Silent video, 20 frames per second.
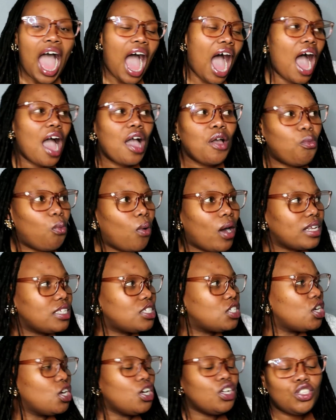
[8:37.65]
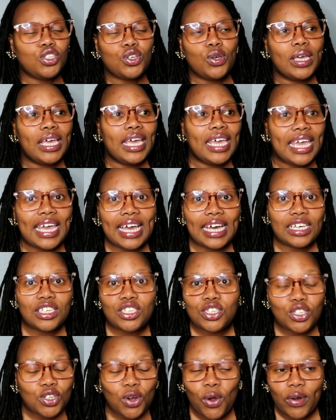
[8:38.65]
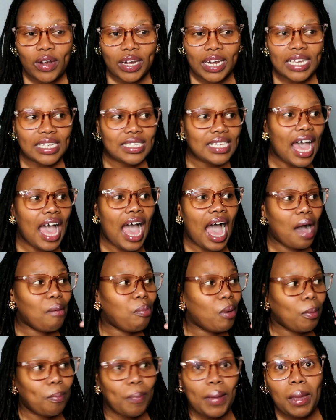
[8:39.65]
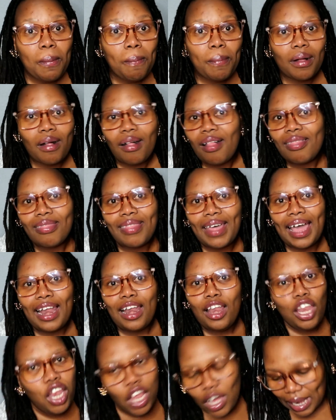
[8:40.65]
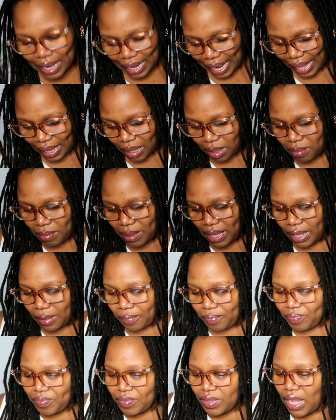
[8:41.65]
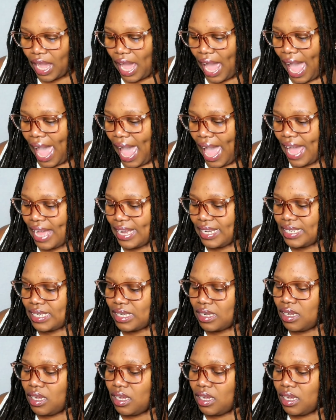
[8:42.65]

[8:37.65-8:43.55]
I want to hear stories about people that look like me and